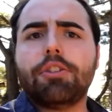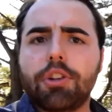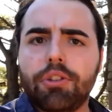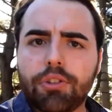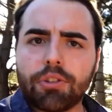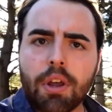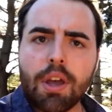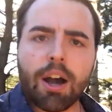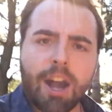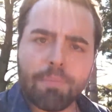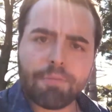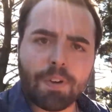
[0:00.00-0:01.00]
I'm righteous.
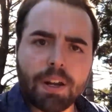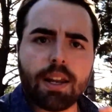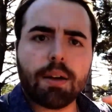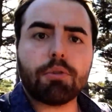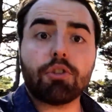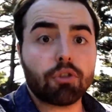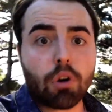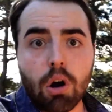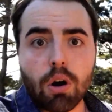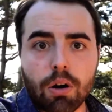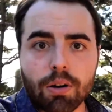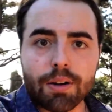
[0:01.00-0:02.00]
I'm funny. I'm
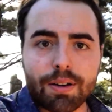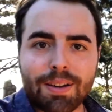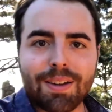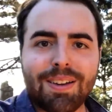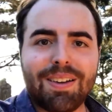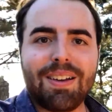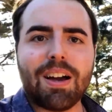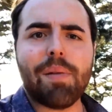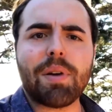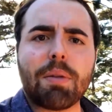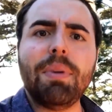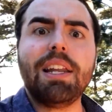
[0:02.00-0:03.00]
strong
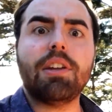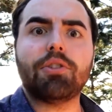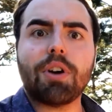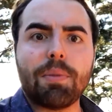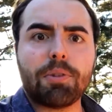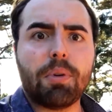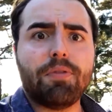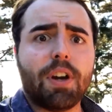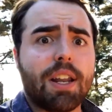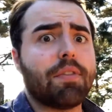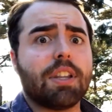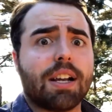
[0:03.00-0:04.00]
I'm a comedian, so I must be
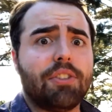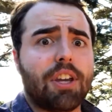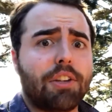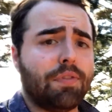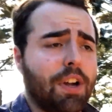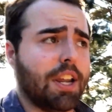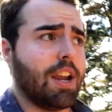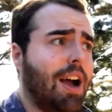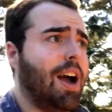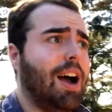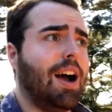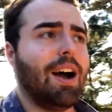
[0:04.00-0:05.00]
funny. Everything I say is
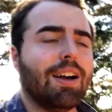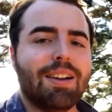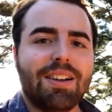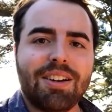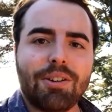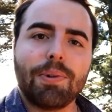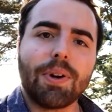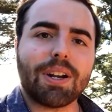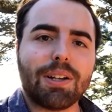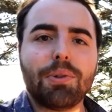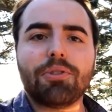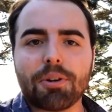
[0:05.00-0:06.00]
funny. Ah,
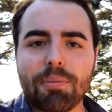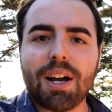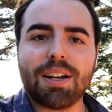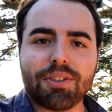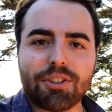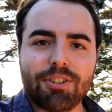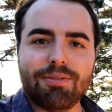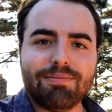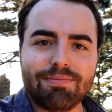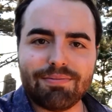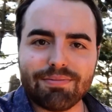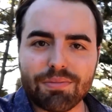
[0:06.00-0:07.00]
we're gonna lose our minds.
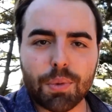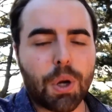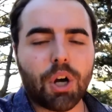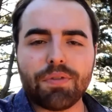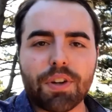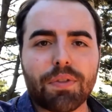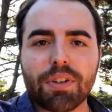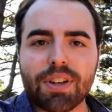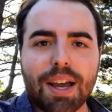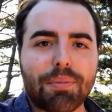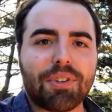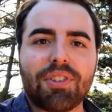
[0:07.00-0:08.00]
We're all
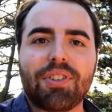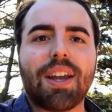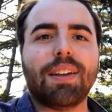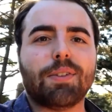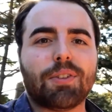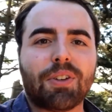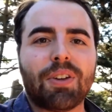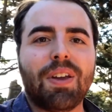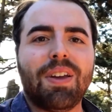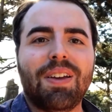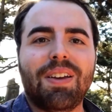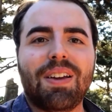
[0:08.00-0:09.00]
different types and
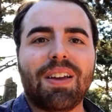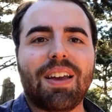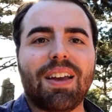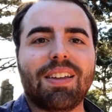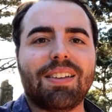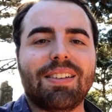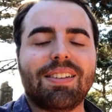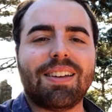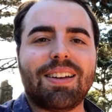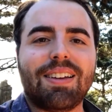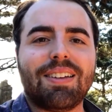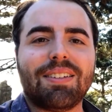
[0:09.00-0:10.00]
states,
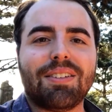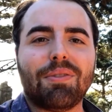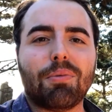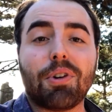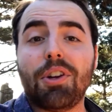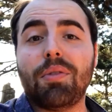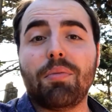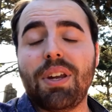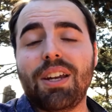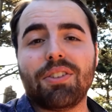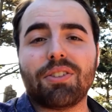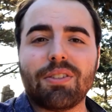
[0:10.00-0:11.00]
and uh, we're
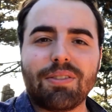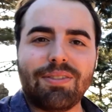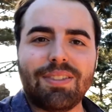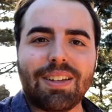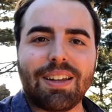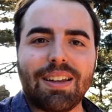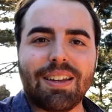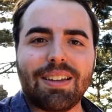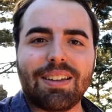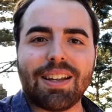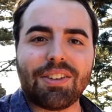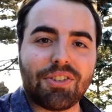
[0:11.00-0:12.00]
human beings.
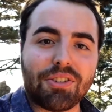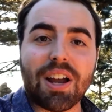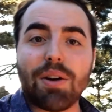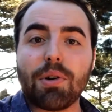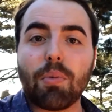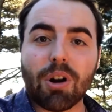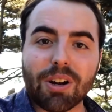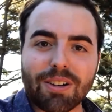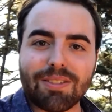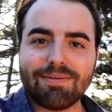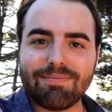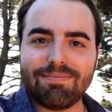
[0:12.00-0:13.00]
That's just how we
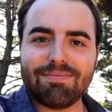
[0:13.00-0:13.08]
work.